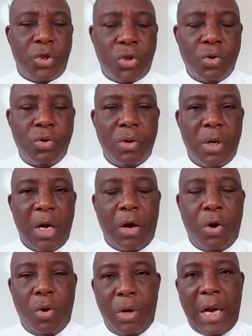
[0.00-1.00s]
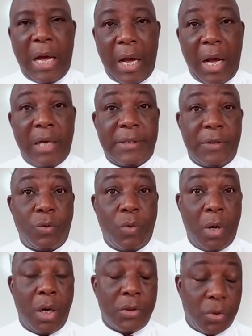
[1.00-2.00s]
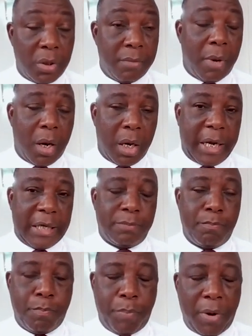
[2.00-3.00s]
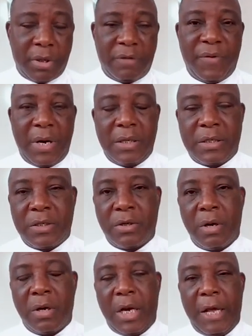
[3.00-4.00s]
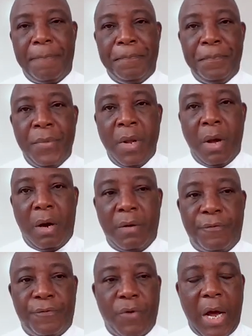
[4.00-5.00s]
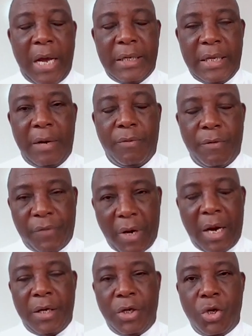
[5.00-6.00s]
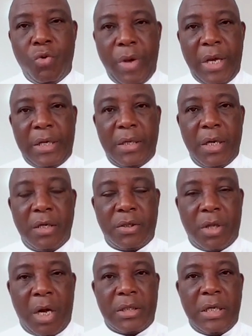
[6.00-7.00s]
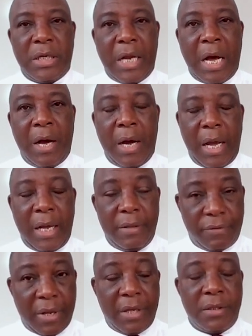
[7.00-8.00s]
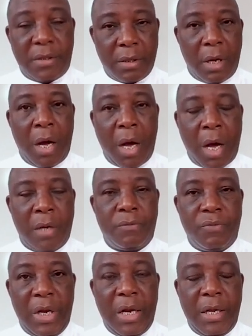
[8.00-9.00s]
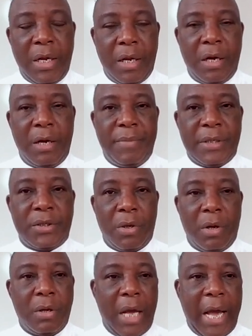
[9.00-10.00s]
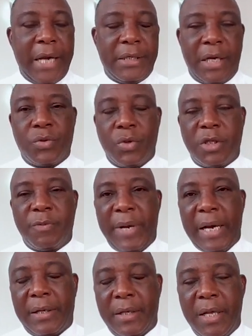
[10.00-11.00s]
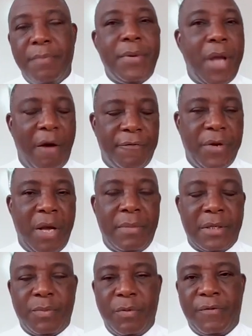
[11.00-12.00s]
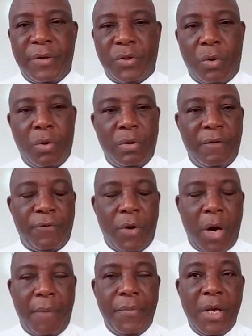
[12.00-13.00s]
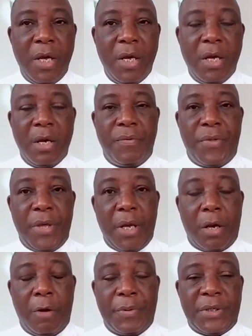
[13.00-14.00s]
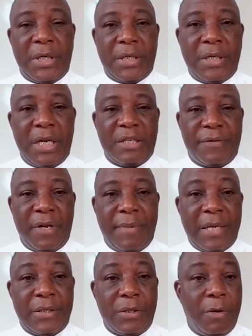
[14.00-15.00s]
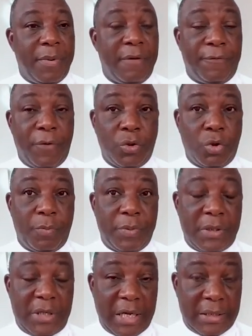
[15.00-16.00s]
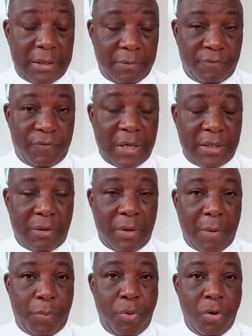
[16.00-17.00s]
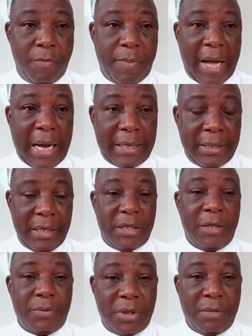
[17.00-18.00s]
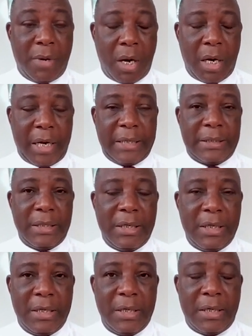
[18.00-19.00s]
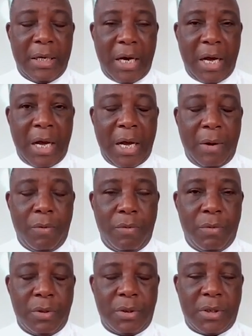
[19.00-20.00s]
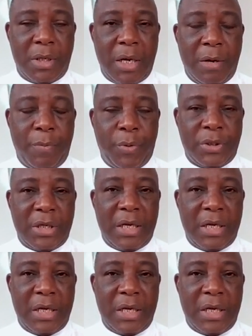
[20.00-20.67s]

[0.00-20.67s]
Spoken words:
to a corner, as it were. So the market bucked very strongly on Friday. We've got a new week starting now, and things are really a little bit on edge as we speak. In BRVM, let's move on to Cote d'Ivoire. The composite index fell by 0.42%. That's a pullback. The Egyptian market was reported